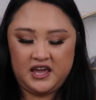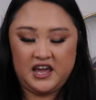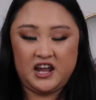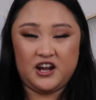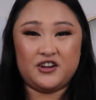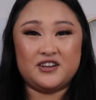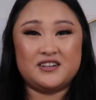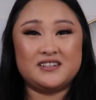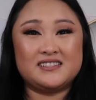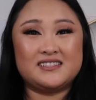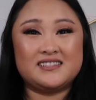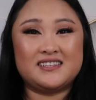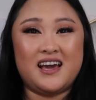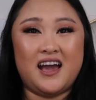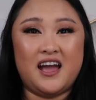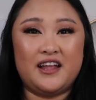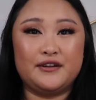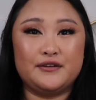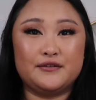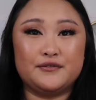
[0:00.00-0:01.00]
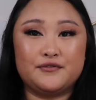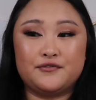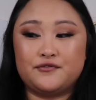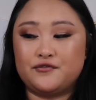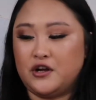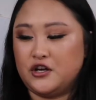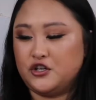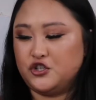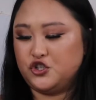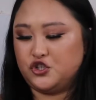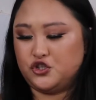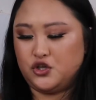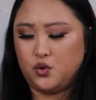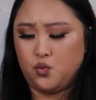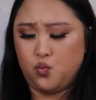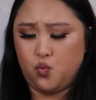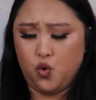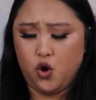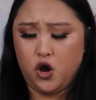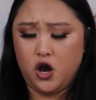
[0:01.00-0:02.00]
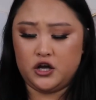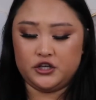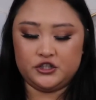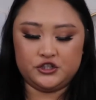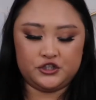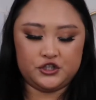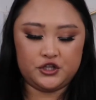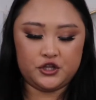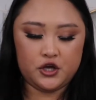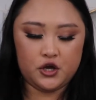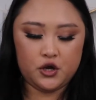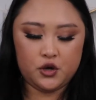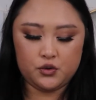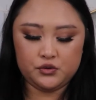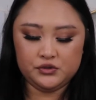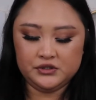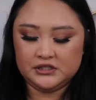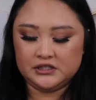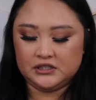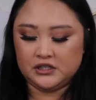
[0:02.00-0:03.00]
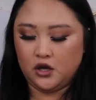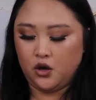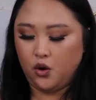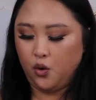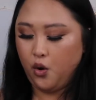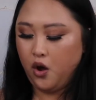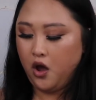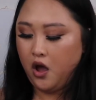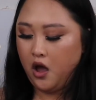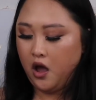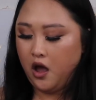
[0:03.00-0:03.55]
The hair is kind of freshly washed though, so